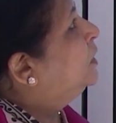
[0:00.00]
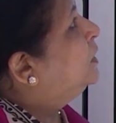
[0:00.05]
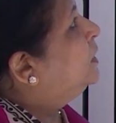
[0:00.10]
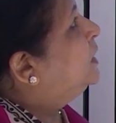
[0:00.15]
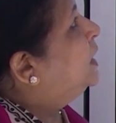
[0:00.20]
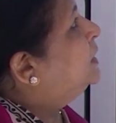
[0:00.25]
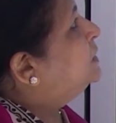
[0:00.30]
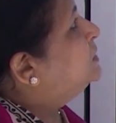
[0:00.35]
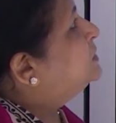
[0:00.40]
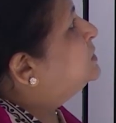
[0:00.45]

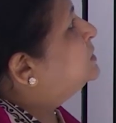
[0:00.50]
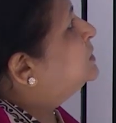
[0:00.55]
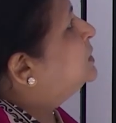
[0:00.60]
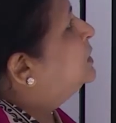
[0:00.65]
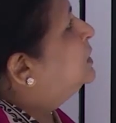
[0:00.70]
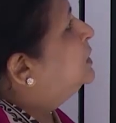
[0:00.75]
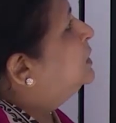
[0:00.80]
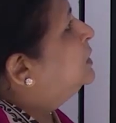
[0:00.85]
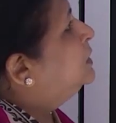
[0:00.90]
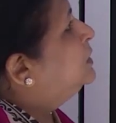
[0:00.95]

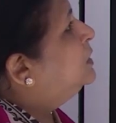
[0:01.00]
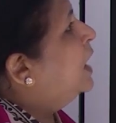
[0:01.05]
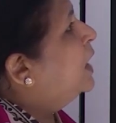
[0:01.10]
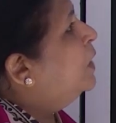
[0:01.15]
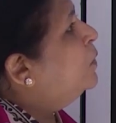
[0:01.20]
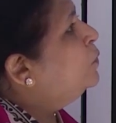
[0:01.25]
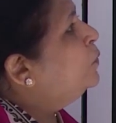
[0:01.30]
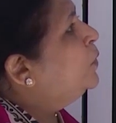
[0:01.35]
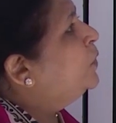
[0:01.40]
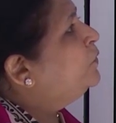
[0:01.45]
Yes.
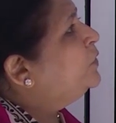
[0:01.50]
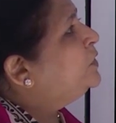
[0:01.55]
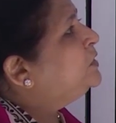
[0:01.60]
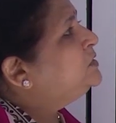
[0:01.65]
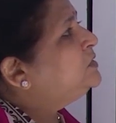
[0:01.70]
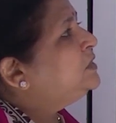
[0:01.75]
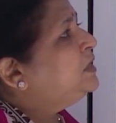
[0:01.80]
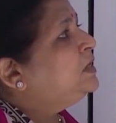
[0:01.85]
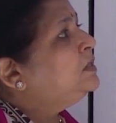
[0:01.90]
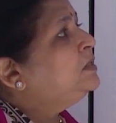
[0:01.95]
Now we will
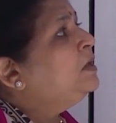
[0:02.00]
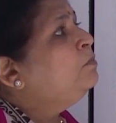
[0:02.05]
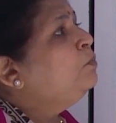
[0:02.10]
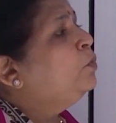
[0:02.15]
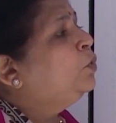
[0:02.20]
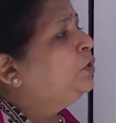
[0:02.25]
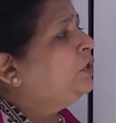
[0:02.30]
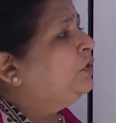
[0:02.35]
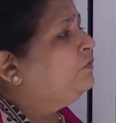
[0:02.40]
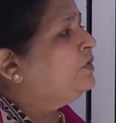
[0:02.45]
see the
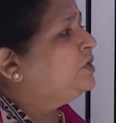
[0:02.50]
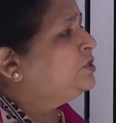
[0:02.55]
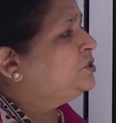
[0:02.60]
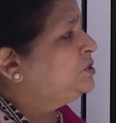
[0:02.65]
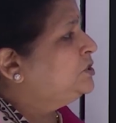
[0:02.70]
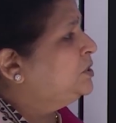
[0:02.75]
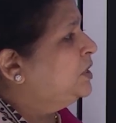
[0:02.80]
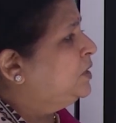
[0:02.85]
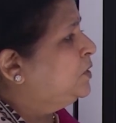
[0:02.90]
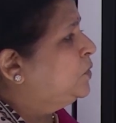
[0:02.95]

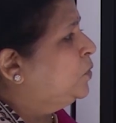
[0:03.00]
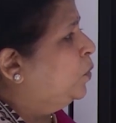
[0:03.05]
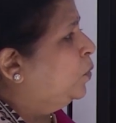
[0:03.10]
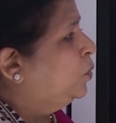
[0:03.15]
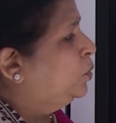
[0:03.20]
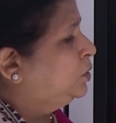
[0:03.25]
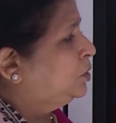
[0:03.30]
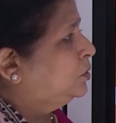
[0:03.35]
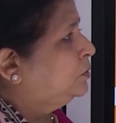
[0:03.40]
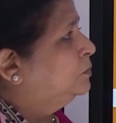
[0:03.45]
motivational
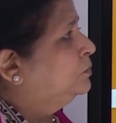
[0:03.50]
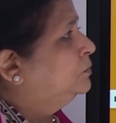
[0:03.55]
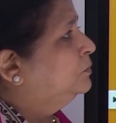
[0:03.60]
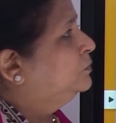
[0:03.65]
quote.